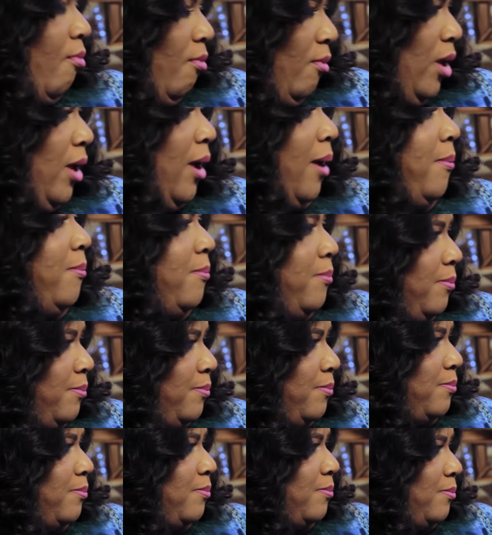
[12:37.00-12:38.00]
Okay. And
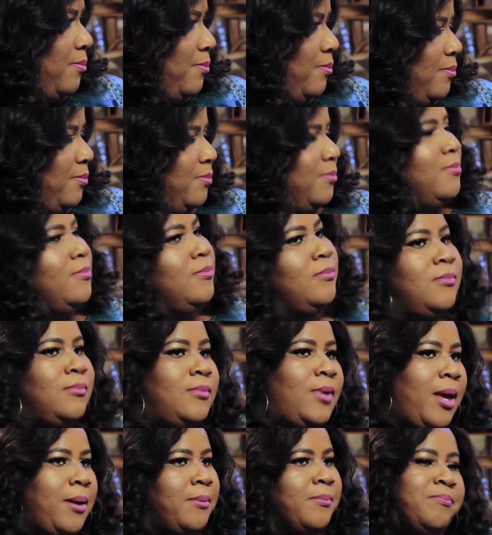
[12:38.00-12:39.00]
one as Chioma.
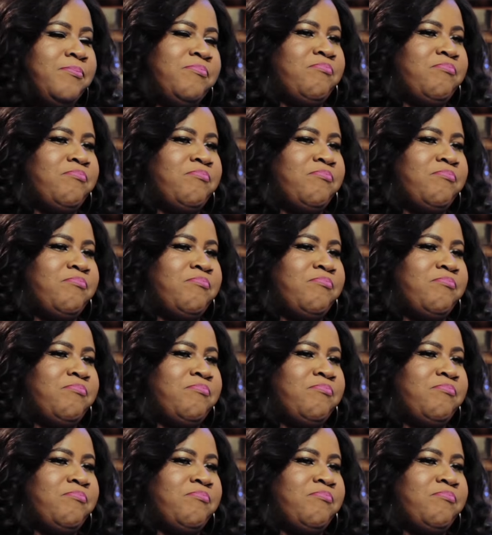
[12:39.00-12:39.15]
Okay.